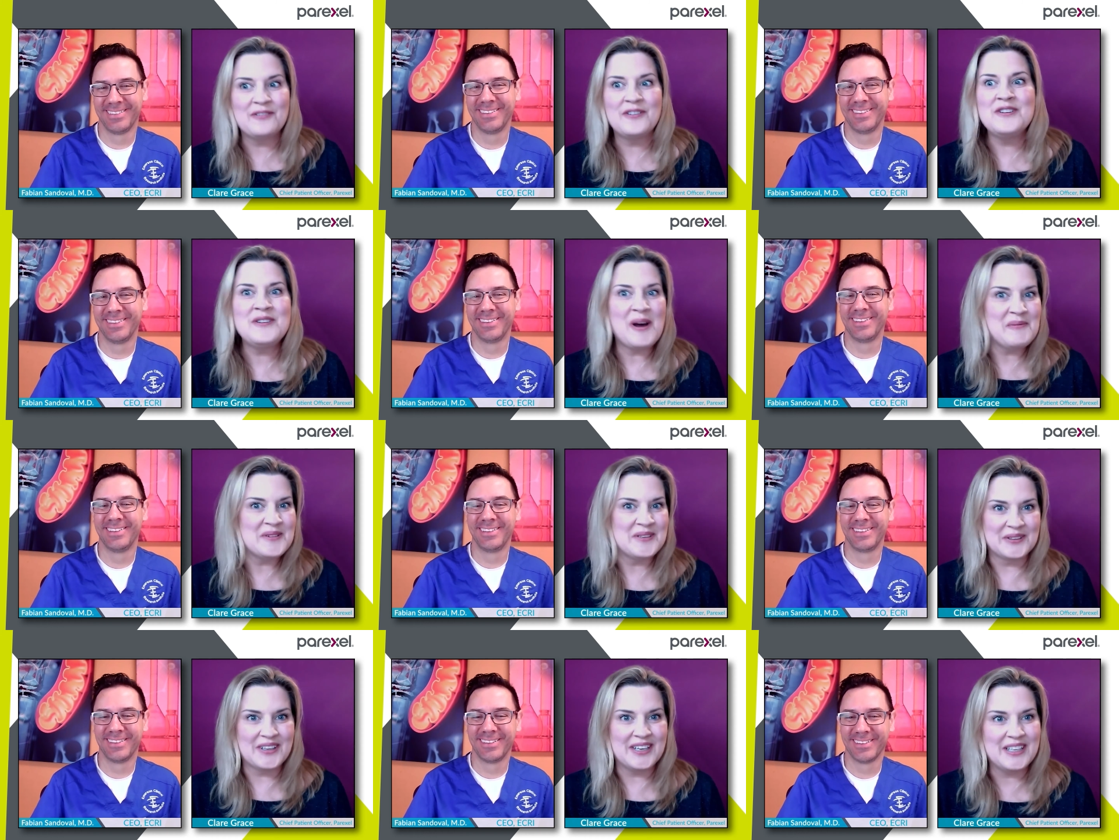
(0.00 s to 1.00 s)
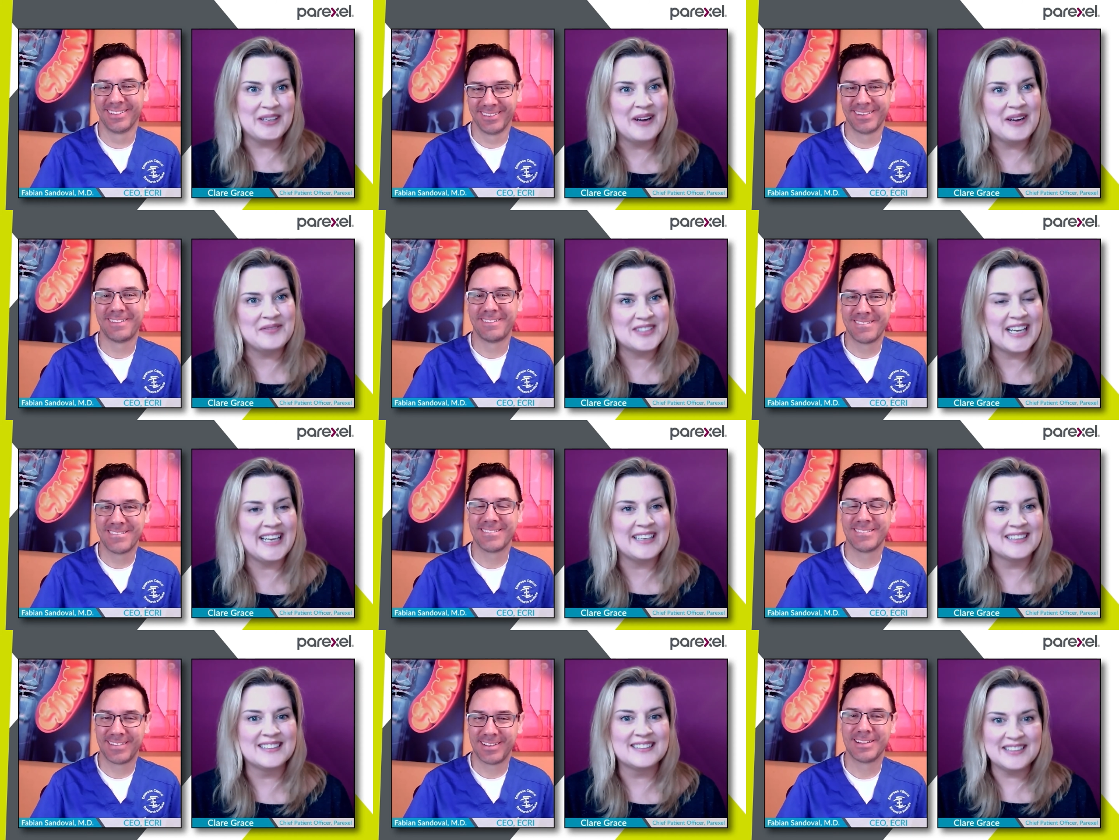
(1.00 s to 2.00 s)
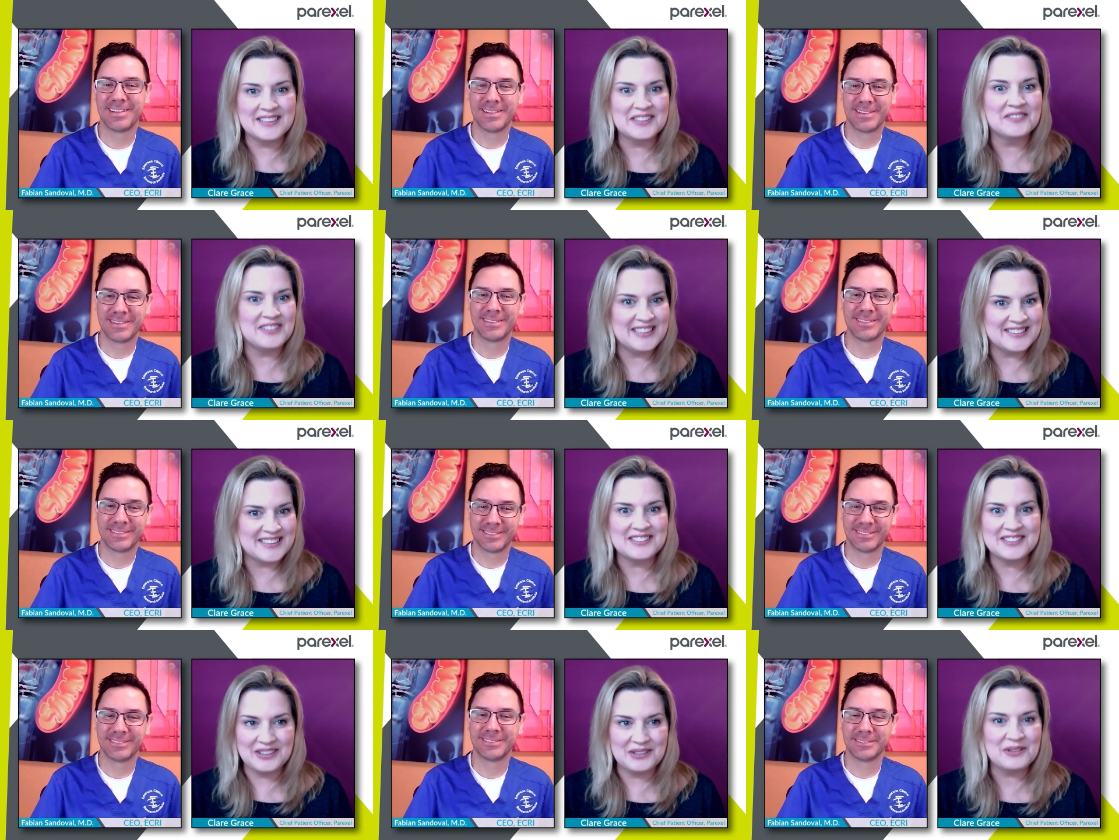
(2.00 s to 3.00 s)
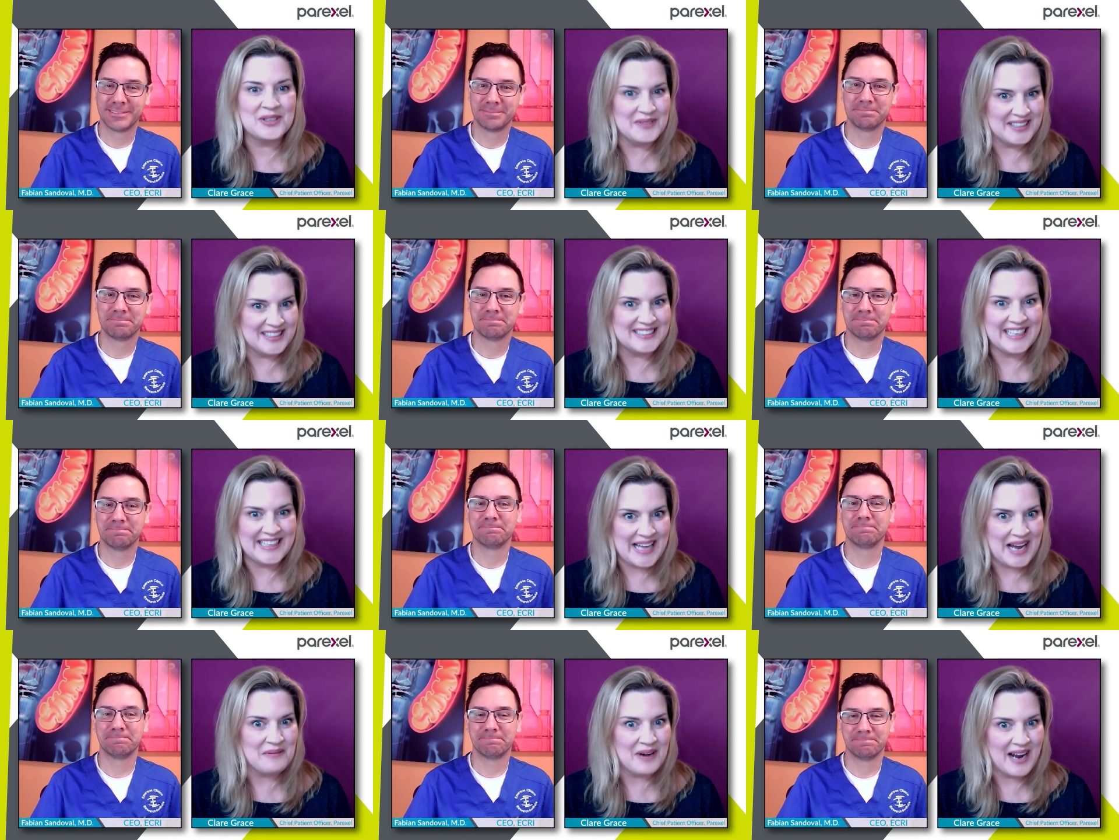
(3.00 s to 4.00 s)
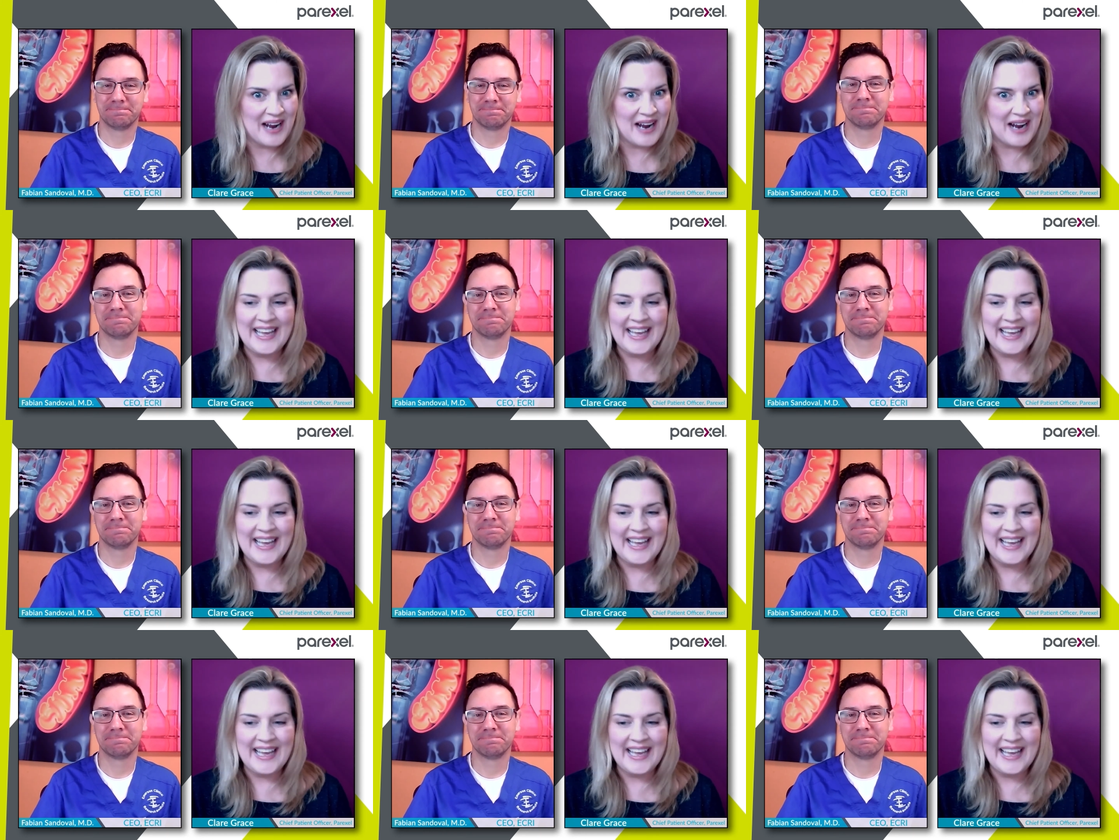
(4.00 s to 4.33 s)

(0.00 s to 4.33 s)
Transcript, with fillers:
Speaker 1: phenomenal that you have taken clinical research to your community in that way.